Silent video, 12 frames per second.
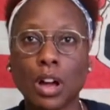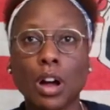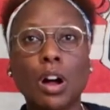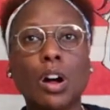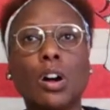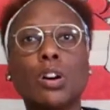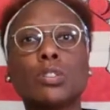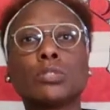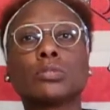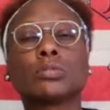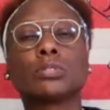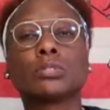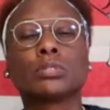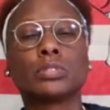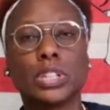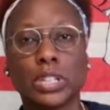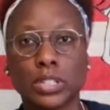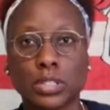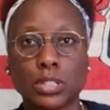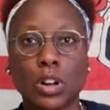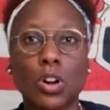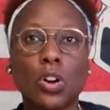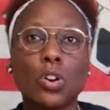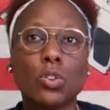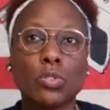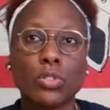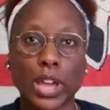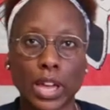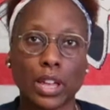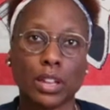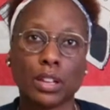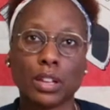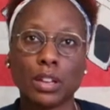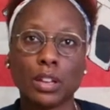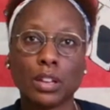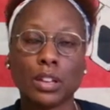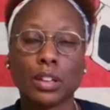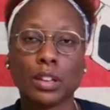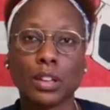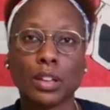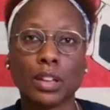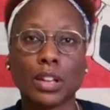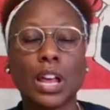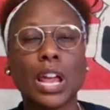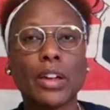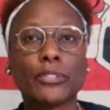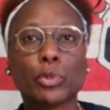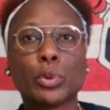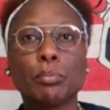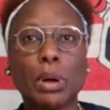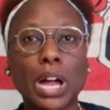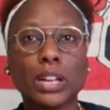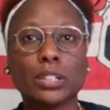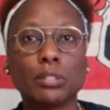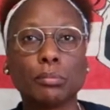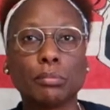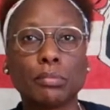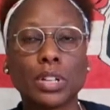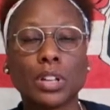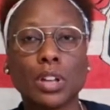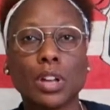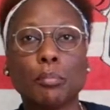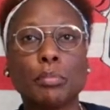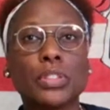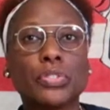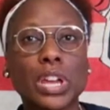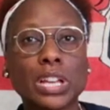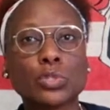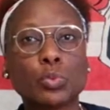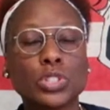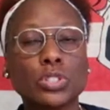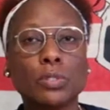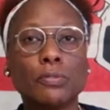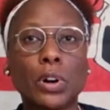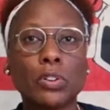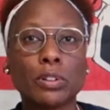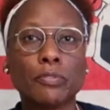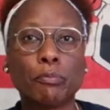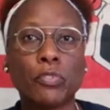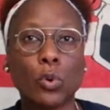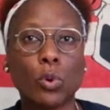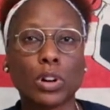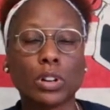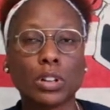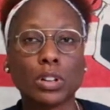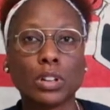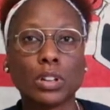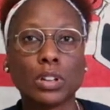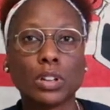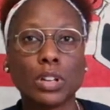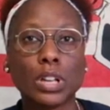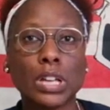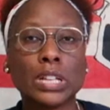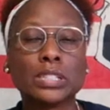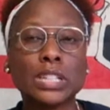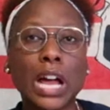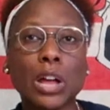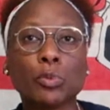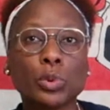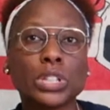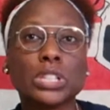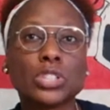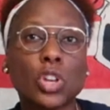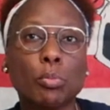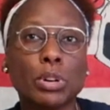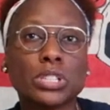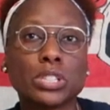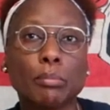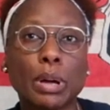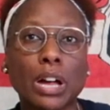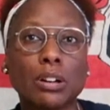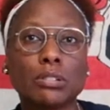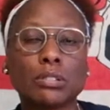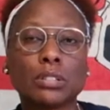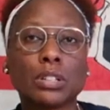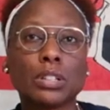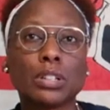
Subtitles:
Oh, this, all that. And I have to remind them, but that's what you voted for. It's not really so much about